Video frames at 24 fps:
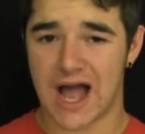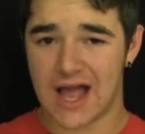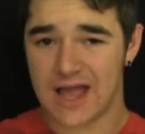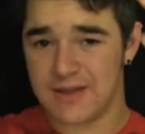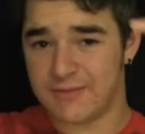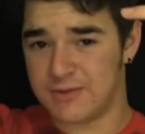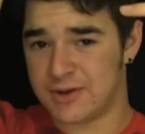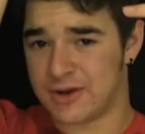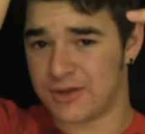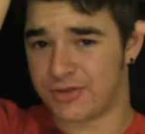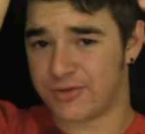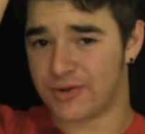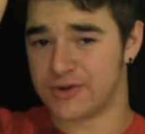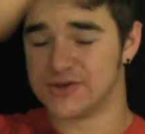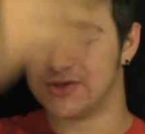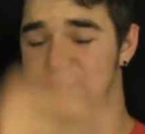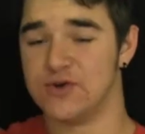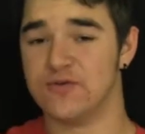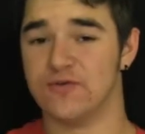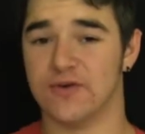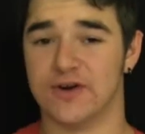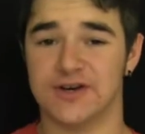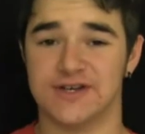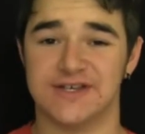I'm going to throw
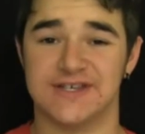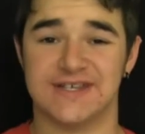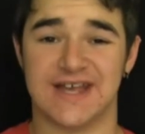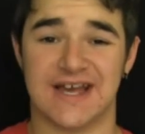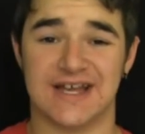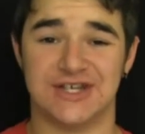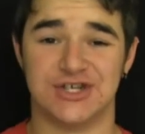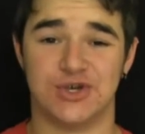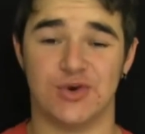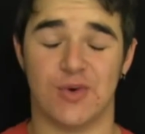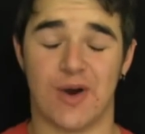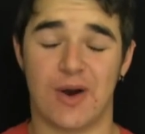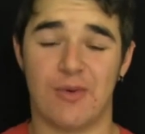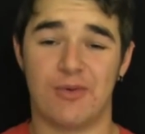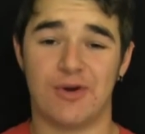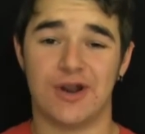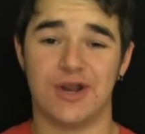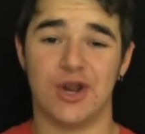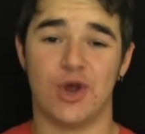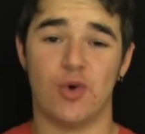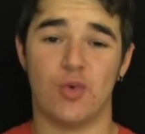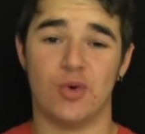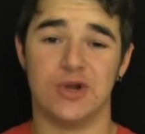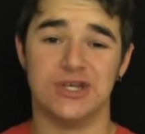two verses at you. I
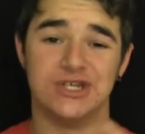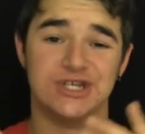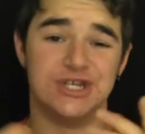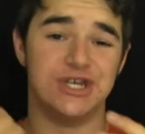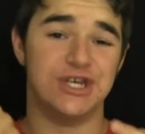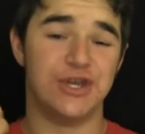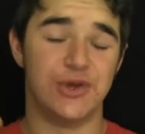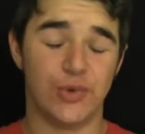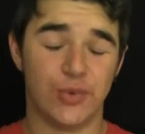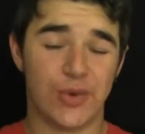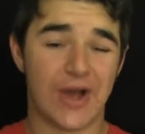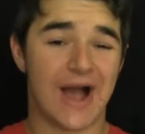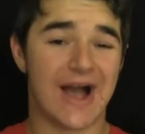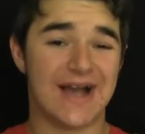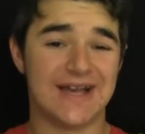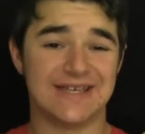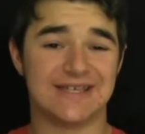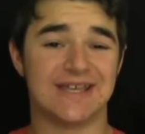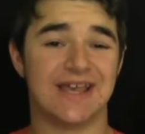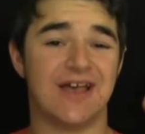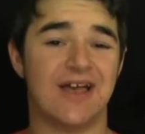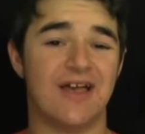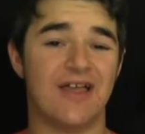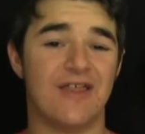want to know what you
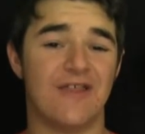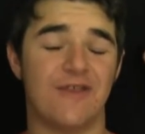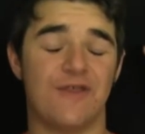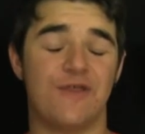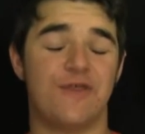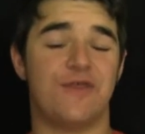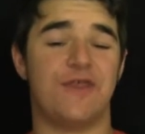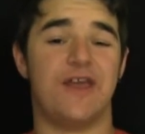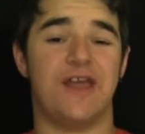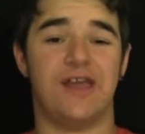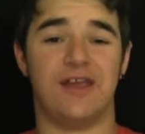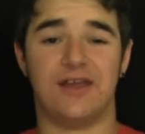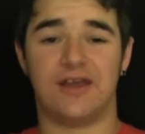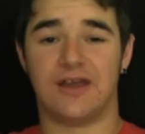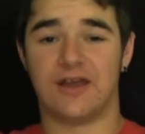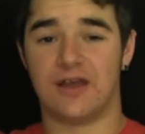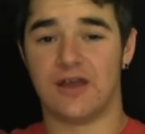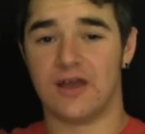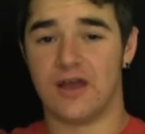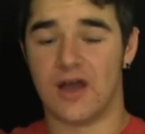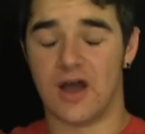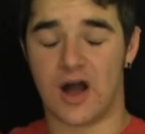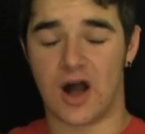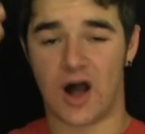guys
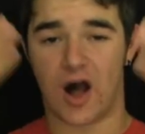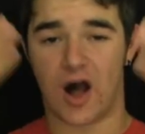think